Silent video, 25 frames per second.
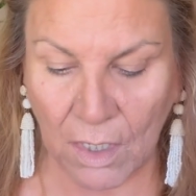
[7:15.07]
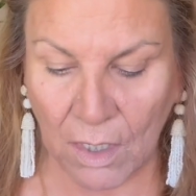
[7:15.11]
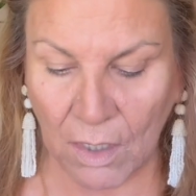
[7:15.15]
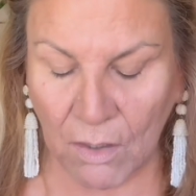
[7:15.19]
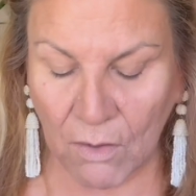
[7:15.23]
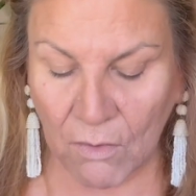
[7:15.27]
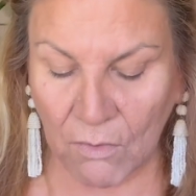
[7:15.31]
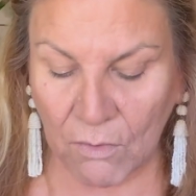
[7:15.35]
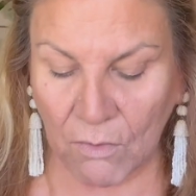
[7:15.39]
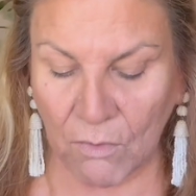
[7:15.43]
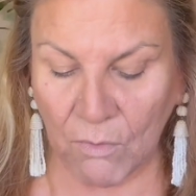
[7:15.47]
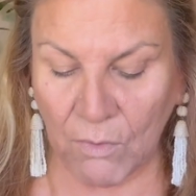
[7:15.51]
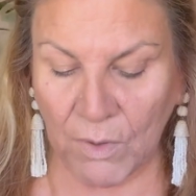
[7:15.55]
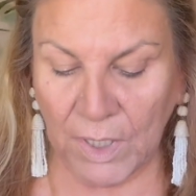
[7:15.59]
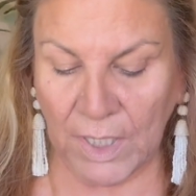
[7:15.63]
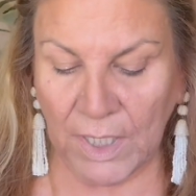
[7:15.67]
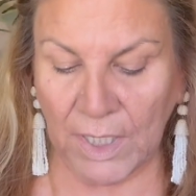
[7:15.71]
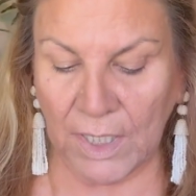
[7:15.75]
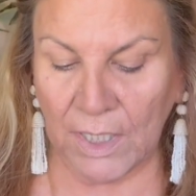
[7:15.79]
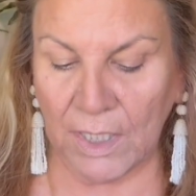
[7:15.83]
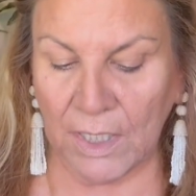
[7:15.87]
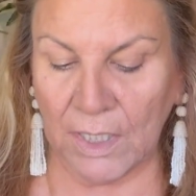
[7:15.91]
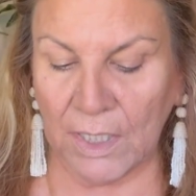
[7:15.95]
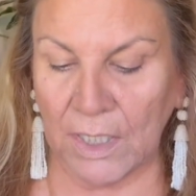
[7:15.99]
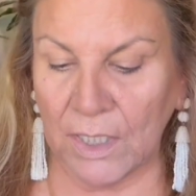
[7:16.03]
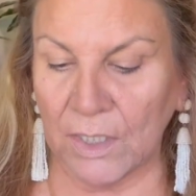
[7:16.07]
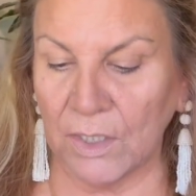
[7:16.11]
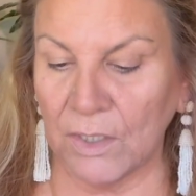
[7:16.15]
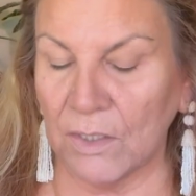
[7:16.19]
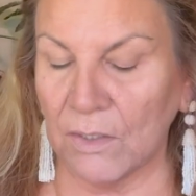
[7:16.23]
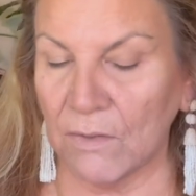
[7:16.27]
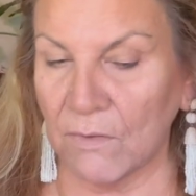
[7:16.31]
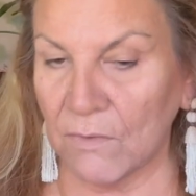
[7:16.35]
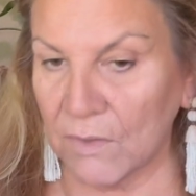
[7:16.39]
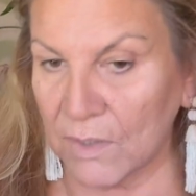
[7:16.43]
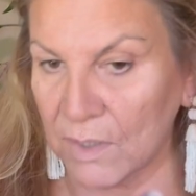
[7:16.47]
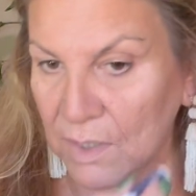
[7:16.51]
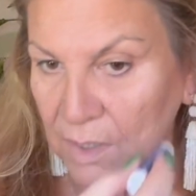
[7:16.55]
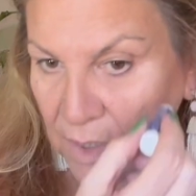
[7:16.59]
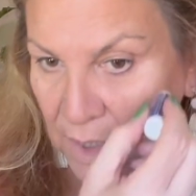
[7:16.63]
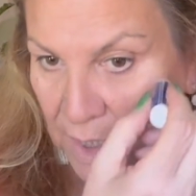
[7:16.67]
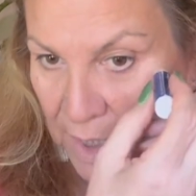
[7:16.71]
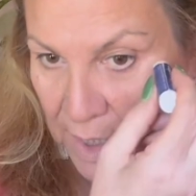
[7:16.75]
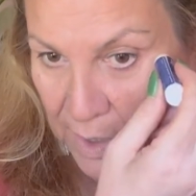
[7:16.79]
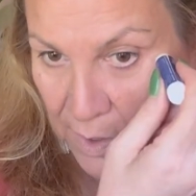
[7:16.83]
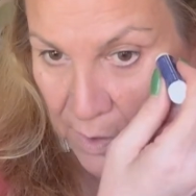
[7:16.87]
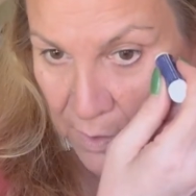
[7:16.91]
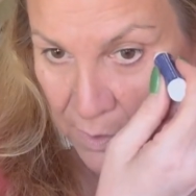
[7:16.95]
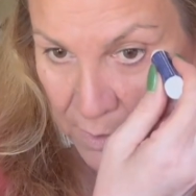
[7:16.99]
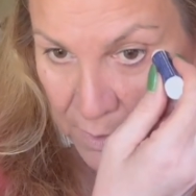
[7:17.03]
I'll go ahead and use it
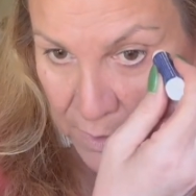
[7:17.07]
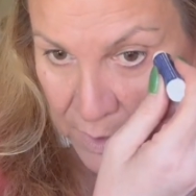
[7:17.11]
here